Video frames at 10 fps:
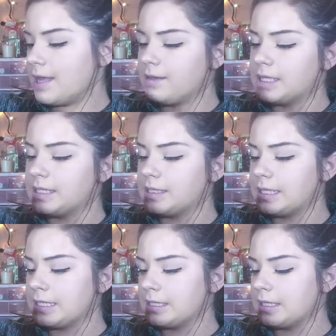and this
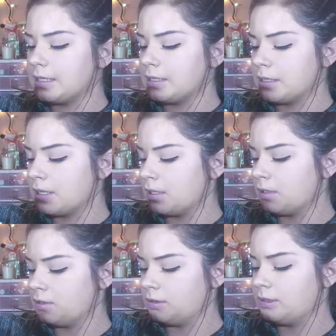is in
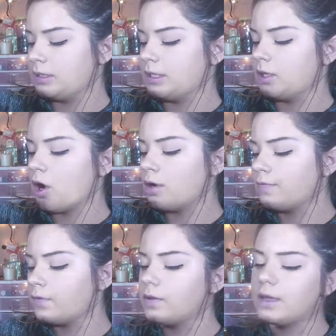
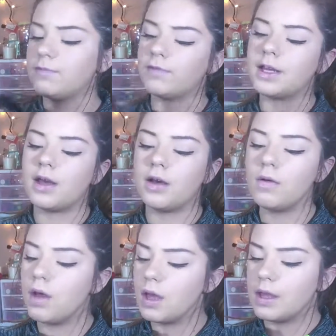Carnival in
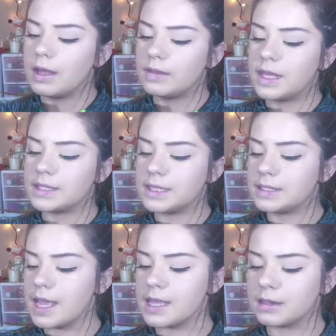Rio. This
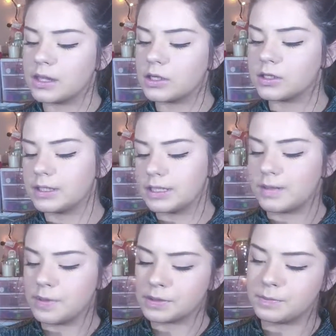is, like, literally
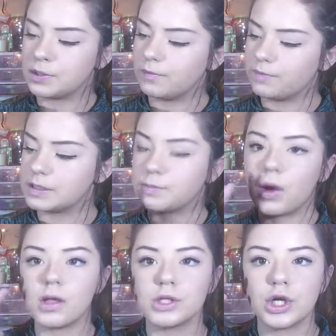the most beautifulest
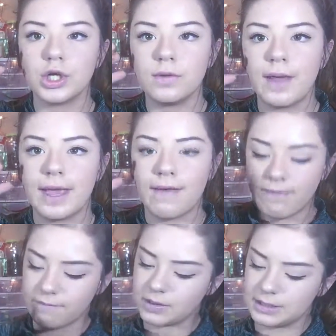bronzer you may
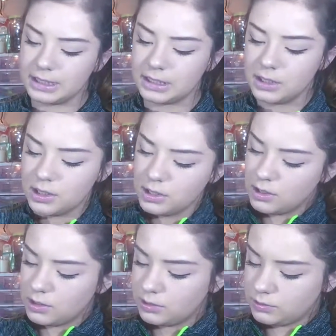have ever seen.
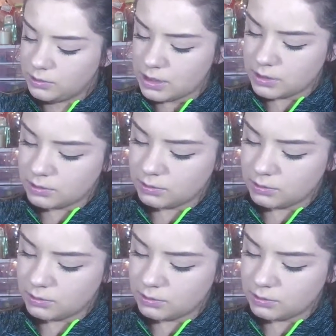Like,